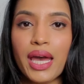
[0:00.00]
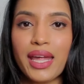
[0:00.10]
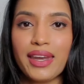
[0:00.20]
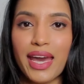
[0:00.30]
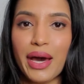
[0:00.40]

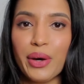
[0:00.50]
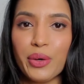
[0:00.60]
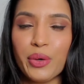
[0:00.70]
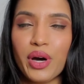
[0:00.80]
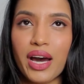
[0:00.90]

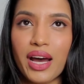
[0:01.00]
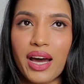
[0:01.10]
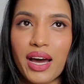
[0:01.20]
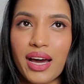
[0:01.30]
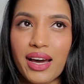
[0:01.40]
Now,
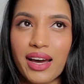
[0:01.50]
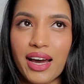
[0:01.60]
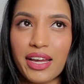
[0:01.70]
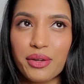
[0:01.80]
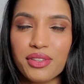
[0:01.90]

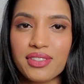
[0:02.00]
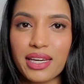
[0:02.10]
I know this is